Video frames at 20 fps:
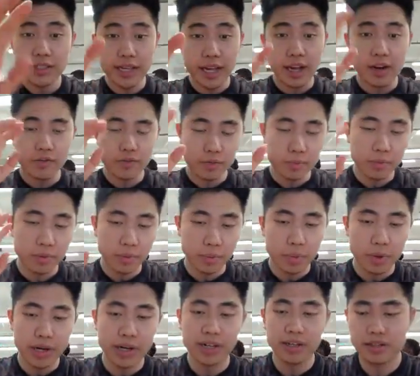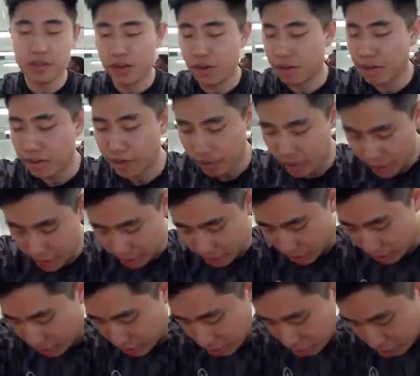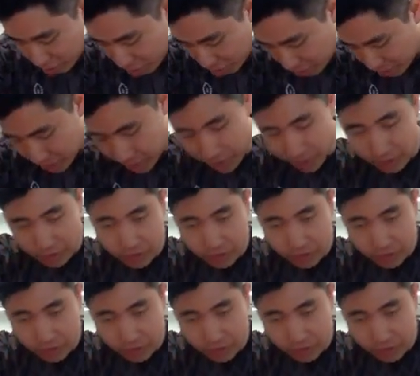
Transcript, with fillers: down from when you started though. I, I do agree with